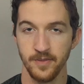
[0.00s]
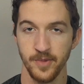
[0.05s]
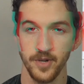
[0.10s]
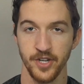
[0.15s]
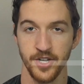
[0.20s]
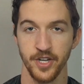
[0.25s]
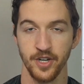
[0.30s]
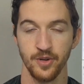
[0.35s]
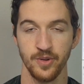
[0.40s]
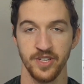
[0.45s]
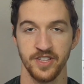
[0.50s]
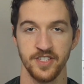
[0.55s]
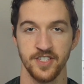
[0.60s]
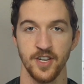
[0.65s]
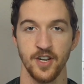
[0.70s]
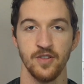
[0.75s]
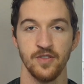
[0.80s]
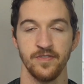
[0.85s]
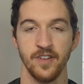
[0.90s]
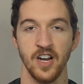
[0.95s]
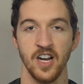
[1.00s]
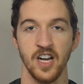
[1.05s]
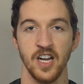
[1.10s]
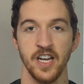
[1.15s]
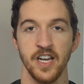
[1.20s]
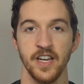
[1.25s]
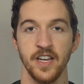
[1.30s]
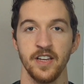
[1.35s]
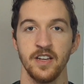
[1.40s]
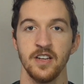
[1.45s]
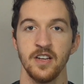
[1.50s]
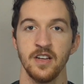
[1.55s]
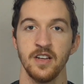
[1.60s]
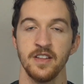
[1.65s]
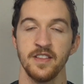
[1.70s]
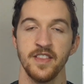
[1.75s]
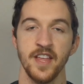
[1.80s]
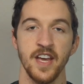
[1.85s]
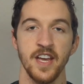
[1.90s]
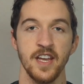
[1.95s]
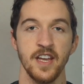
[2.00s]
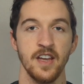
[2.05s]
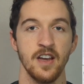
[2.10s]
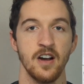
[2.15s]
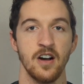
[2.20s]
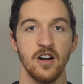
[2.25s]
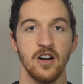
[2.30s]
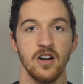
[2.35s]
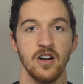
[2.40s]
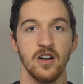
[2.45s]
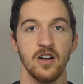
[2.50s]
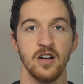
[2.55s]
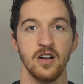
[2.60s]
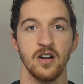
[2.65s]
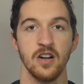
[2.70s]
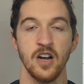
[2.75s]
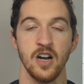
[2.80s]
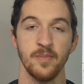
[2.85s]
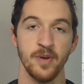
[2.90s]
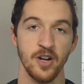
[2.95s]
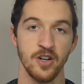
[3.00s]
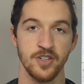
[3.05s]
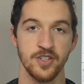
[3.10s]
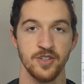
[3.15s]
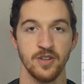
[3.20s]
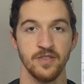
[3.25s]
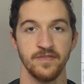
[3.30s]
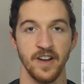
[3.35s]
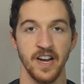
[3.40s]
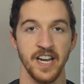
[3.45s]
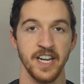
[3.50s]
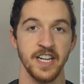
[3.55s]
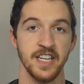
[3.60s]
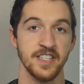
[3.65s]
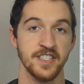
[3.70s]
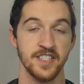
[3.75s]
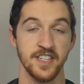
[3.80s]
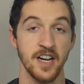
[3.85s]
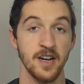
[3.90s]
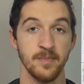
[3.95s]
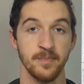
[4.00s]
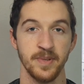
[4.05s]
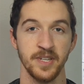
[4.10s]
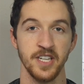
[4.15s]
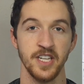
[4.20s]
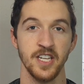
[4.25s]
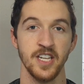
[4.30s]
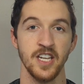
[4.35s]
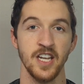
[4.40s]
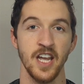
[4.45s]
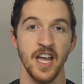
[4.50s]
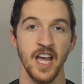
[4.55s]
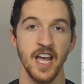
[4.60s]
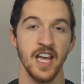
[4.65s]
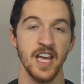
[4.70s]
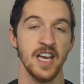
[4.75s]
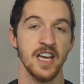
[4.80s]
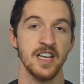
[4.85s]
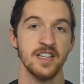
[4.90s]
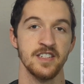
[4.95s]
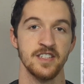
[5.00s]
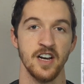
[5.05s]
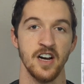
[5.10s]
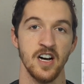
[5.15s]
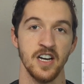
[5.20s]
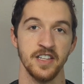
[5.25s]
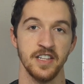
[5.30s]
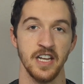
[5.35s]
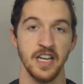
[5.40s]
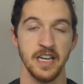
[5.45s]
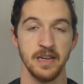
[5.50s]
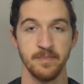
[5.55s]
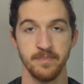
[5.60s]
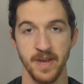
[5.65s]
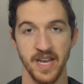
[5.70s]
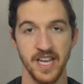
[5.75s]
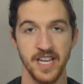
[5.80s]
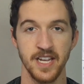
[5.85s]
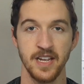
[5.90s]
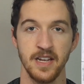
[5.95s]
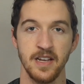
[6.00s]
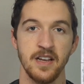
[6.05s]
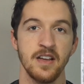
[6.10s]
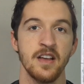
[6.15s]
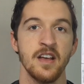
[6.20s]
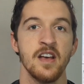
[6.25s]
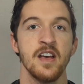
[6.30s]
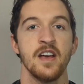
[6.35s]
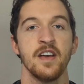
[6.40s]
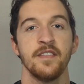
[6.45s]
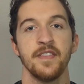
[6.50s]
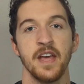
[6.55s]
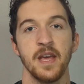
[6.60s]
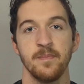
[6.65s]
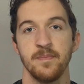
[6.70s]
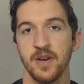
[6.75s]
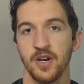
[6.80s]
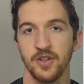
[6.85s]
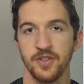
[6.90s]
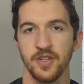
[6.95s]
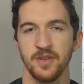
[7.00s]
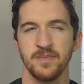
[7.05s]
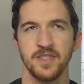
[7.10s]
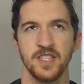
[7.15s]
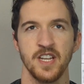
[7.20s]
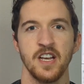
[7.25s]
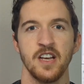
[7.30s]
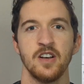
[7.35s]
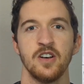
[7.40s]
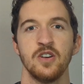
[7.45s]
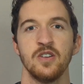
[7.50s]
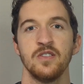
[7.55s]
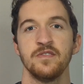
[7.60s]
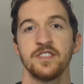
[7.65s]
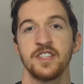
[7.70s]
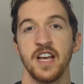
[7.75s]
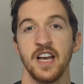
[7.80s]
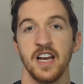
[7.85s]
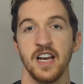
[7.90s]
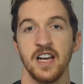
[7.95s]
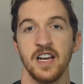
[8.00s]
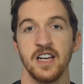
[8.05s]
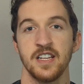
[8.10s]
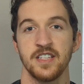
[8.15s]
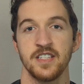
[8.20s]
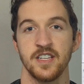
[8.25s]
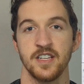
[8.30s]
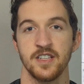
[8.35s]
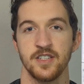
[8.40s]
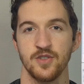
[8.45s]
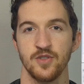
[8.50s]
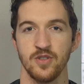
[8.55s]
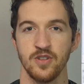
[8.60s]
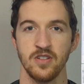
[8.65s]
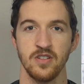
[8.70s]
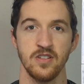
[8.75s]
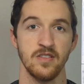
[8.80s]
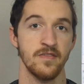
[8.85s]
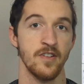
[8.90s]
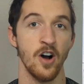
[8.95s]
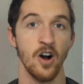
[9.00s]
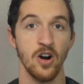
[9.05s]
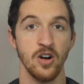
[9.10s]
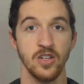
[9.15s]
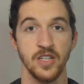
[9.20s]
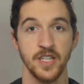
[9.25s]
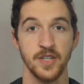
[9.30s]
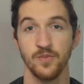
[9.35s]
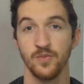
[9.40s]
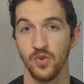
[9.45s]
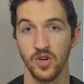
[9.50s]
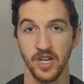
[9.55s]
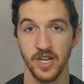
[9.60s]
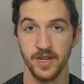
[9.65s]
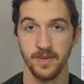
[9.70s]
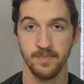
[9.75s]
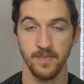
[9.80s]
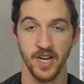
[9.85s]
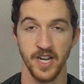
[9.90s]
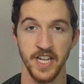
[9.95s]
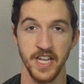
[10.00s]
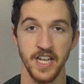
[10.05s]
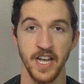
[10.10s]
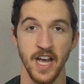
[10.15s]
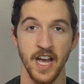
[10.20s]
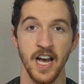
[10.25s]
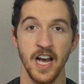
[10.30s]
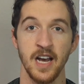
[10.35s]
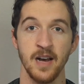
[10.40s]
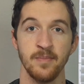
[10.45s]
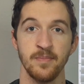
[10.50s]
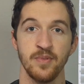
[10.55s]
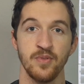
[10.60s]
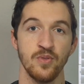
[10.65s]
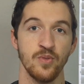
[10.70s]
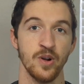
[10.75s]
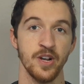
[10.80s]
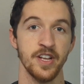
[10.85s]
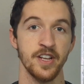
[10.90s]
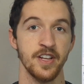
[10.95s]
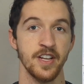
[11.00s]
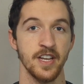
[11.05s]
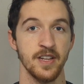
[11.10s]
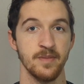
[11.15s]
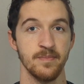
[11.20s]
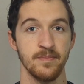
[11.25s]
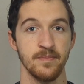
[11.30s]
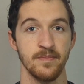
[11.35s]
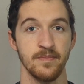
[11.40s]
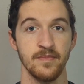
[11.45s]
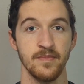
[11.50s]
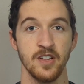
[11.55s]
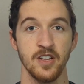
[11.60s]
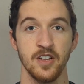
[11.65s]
Familiar with SoFi? They are a personal finance company and online bank. They bill themselves as a sort of all-in-one money app where you can